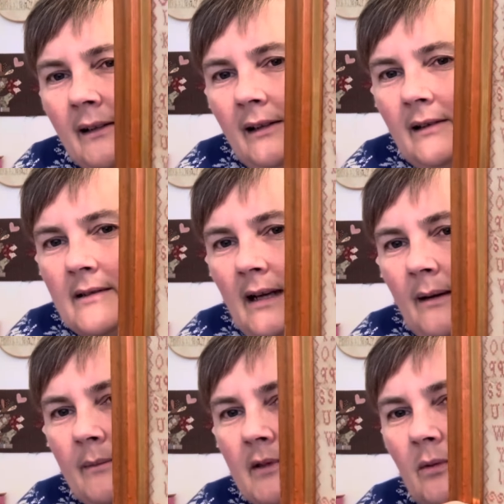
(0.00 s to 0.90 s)
close
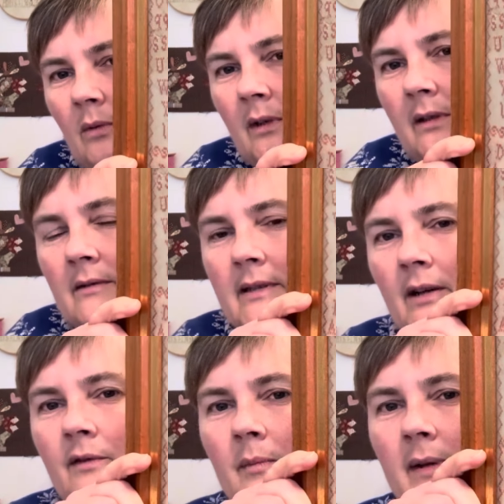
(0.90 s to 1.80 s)
up to all those
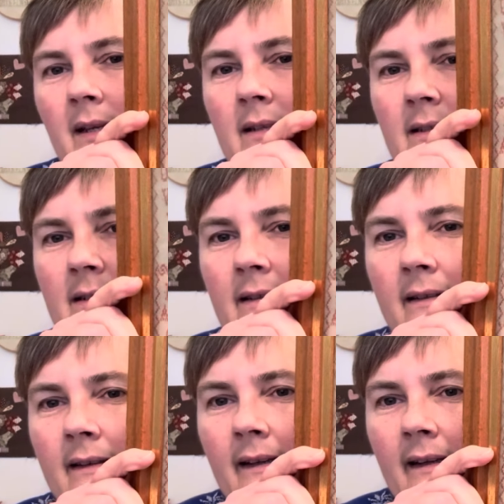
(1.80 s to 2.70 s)
alphabets,
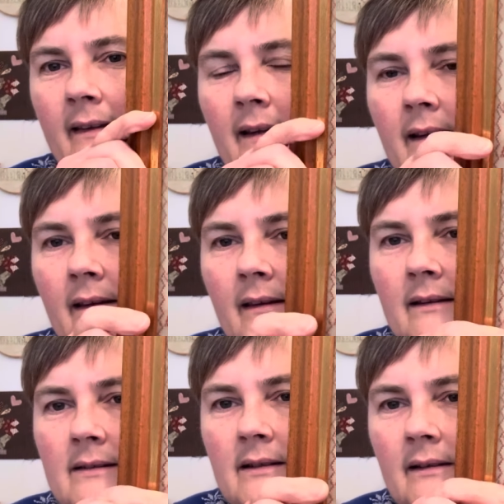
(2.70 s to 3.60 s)
and then
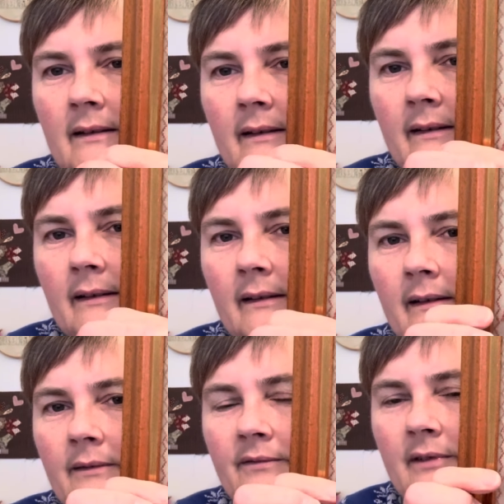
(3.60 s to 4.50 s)
there's a
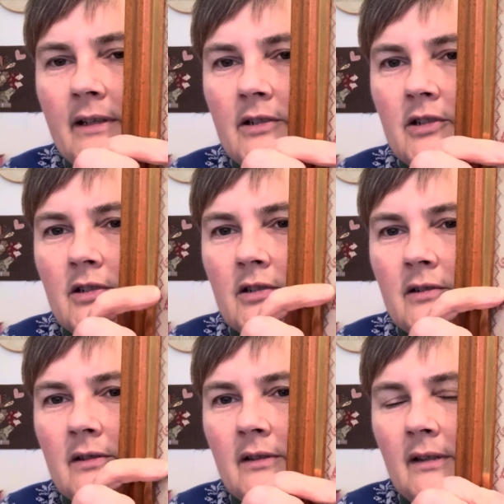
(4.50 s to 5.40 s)

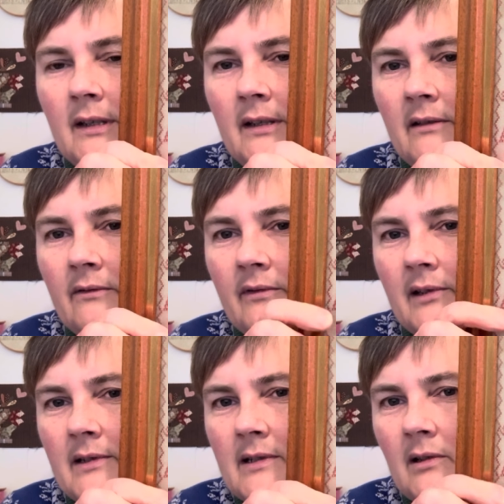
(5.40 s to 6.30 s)
French
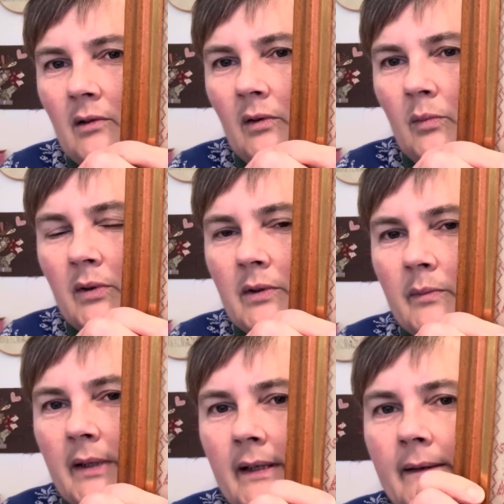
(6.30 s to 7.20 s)
verse along the bottom
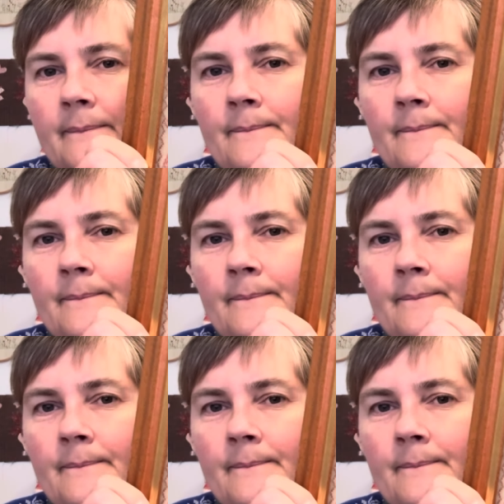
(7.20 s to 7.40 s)
here,